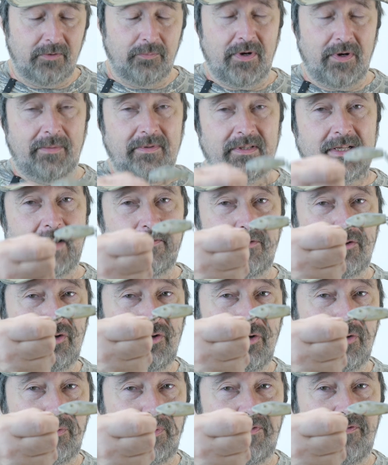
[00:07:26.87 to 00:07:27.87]
Could probably dive to
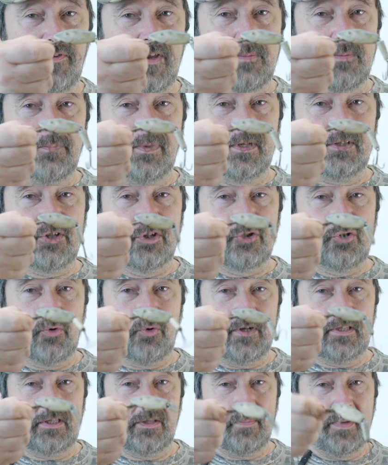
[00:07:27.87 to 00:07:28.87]
2 or 3 feet, but it's a
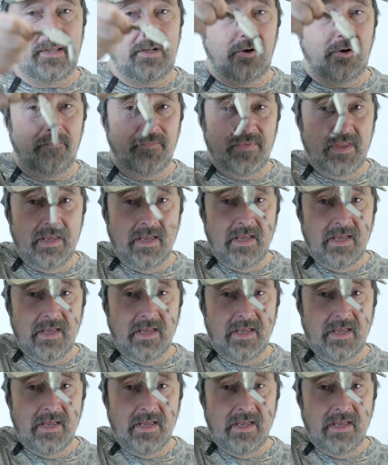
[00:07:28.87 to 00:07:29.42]
jointed minnow.